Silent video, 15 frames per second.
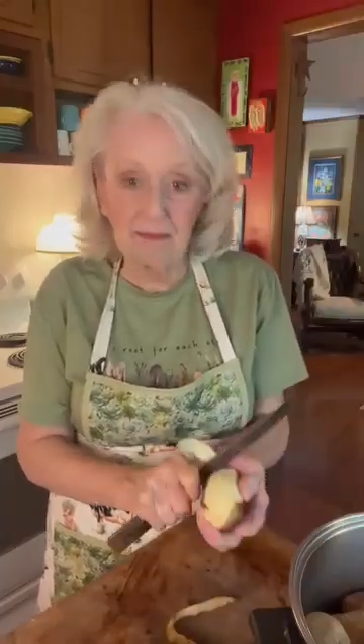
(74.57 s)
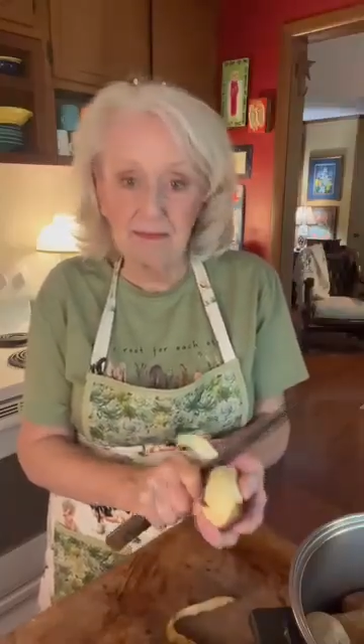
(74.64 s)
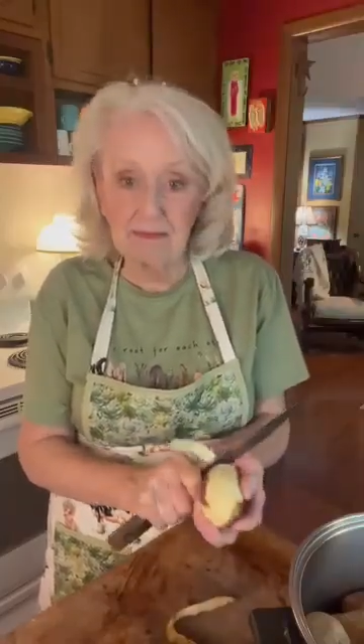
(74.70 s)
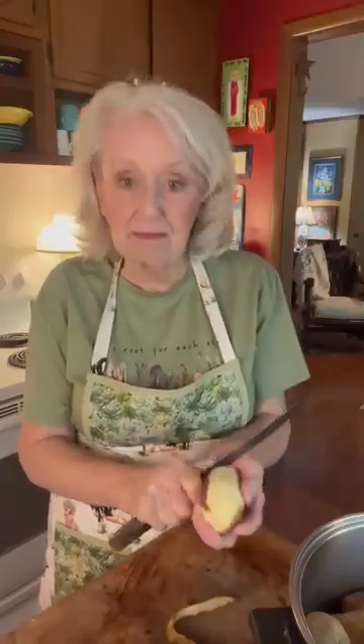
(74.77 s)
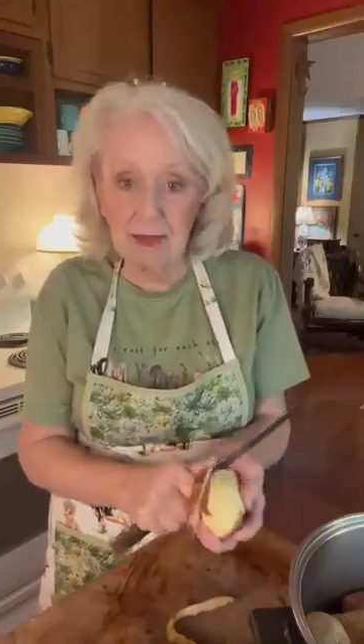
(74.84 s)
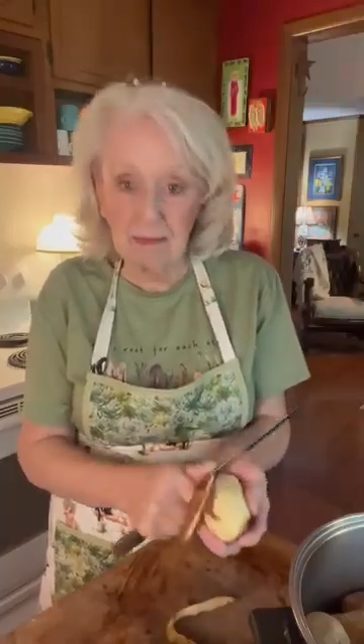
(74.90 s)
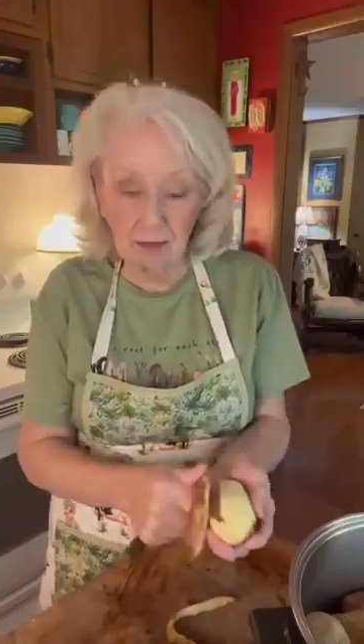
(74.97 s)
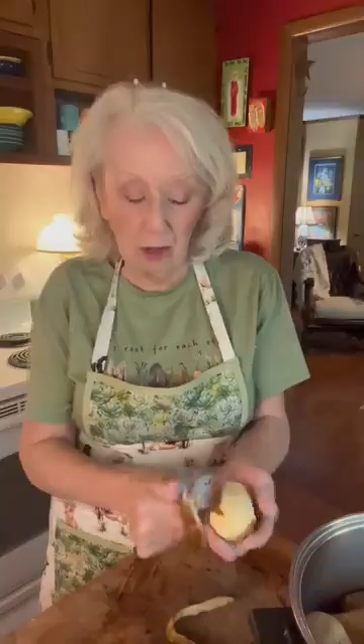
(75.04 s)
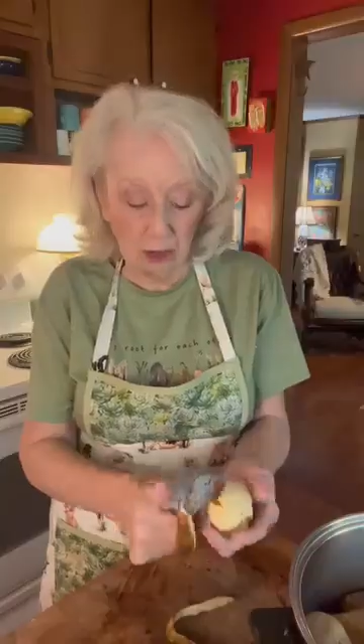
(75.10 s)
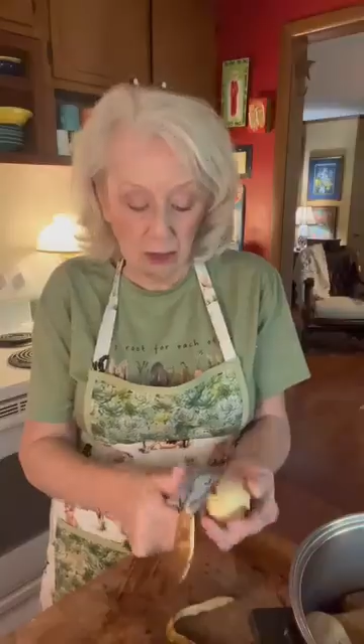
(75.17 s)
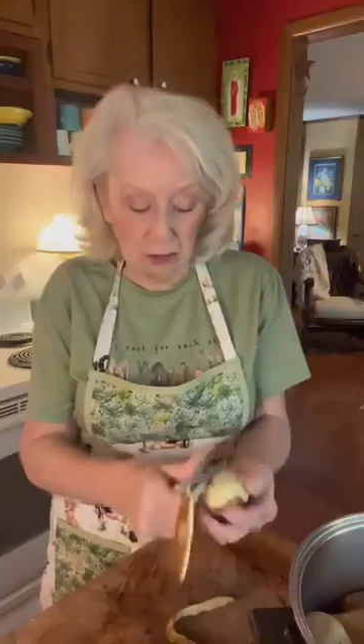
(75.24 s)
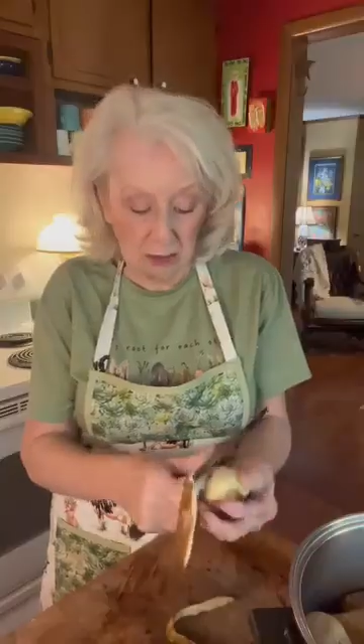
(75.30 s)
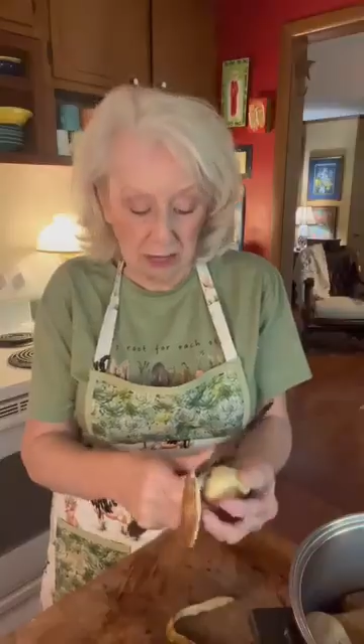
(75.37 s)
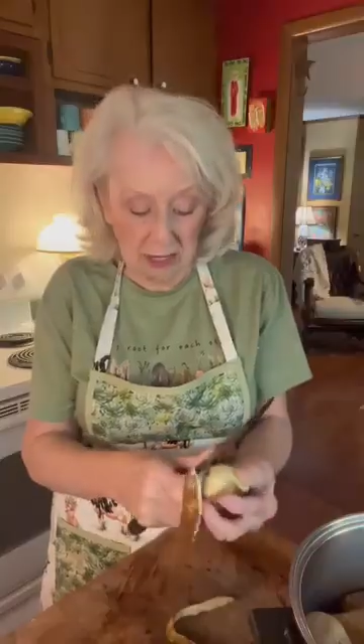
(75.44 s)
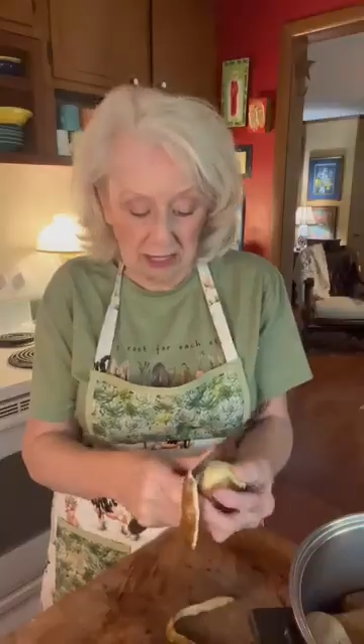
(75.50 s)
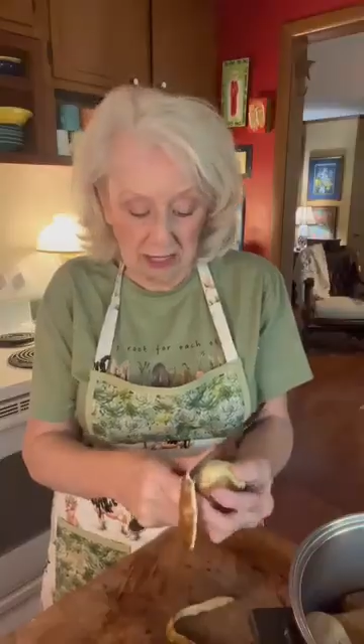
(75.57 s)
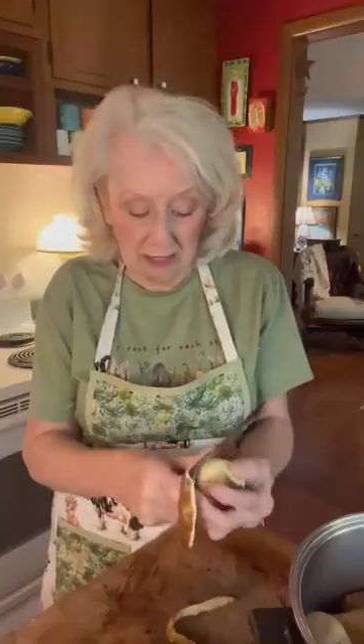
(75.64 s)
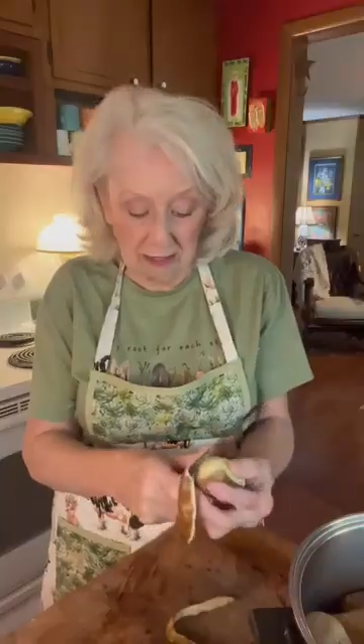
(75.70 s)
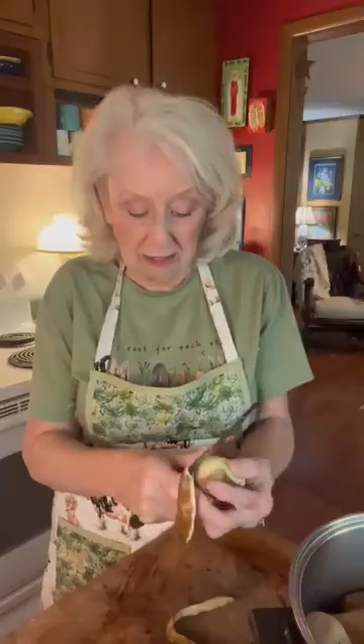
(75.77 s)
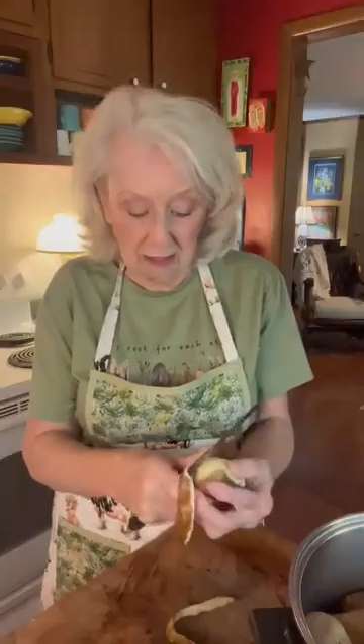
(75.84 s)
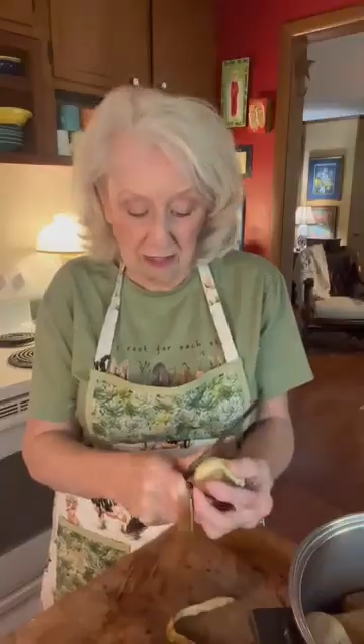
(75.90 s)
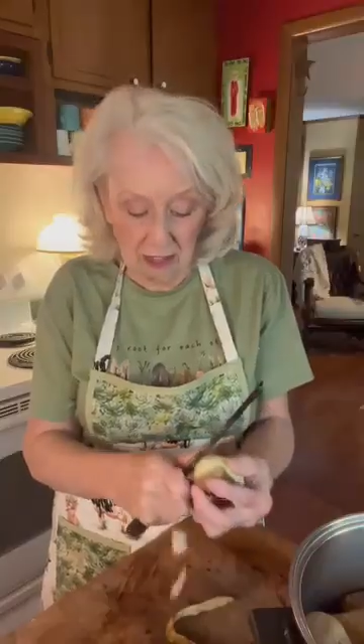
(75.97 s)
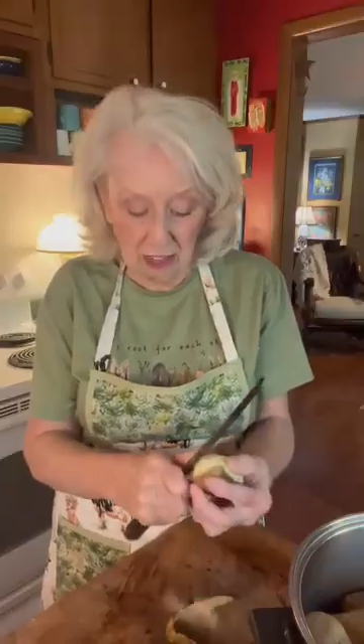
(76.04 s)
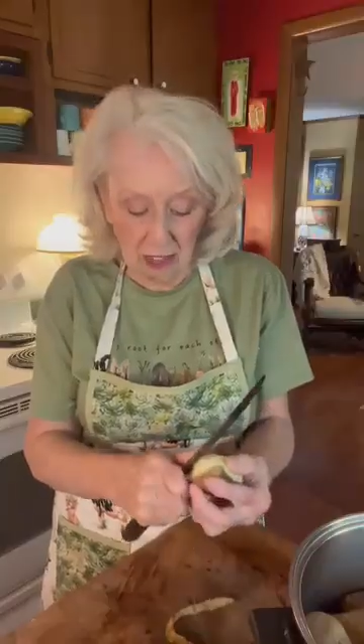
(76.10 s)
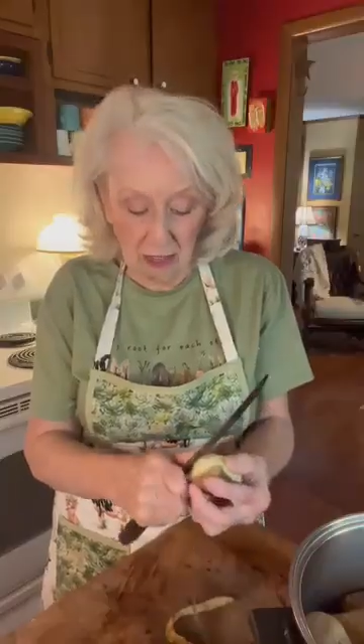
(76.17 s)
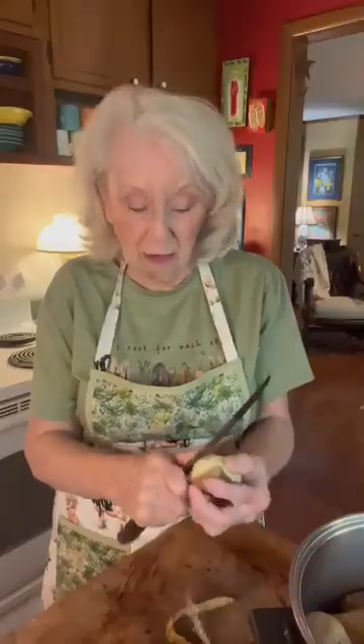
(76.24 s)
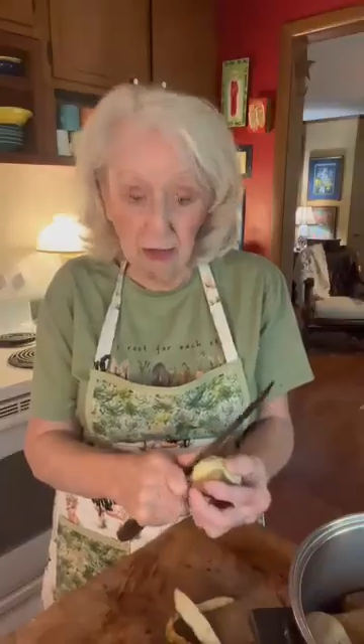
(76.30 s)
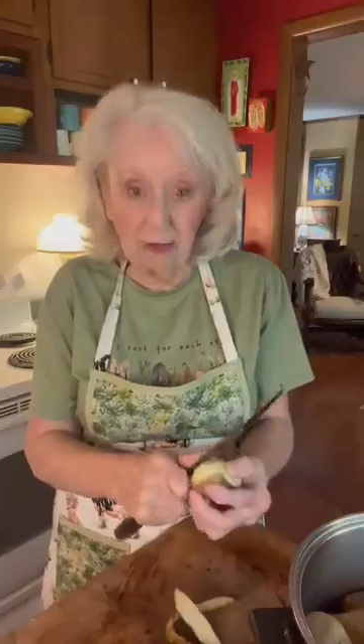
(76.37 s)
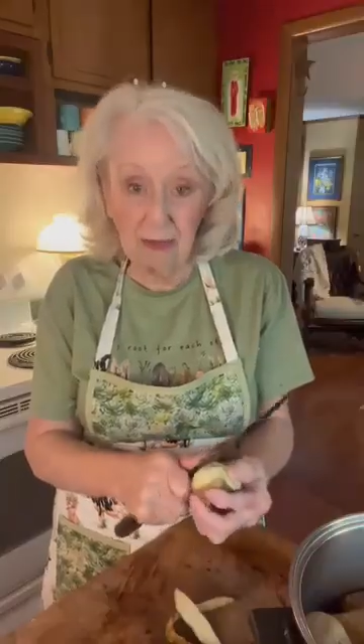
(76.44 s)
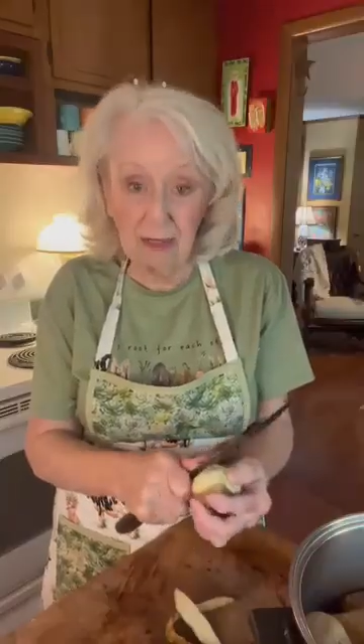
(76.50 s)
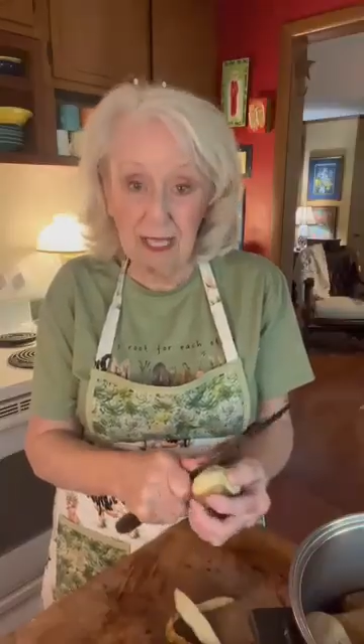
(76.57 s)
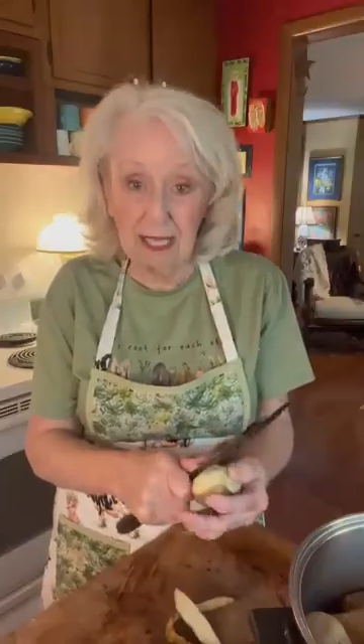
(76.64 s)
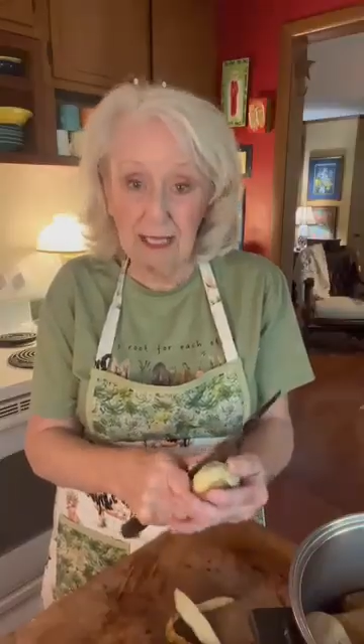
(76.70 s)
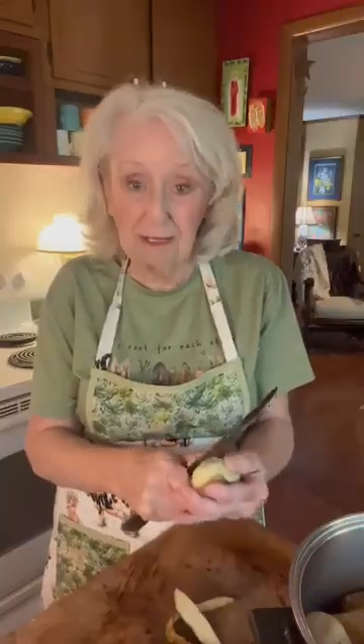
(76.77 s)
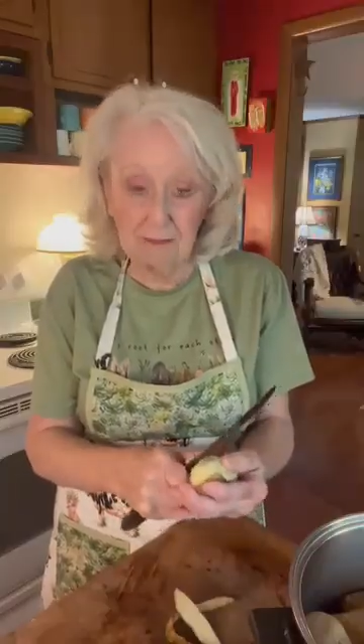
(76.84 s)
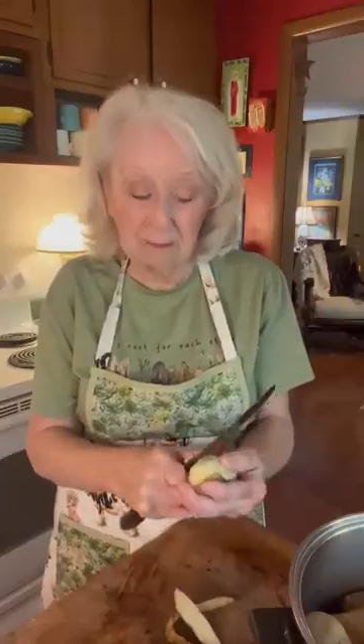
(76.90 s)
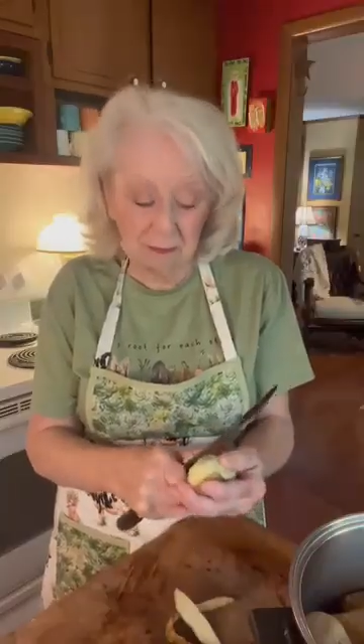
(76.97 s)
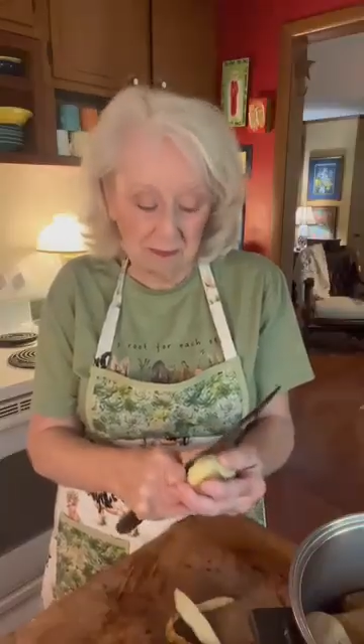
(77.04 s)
my mulch pad. Do y'all do that?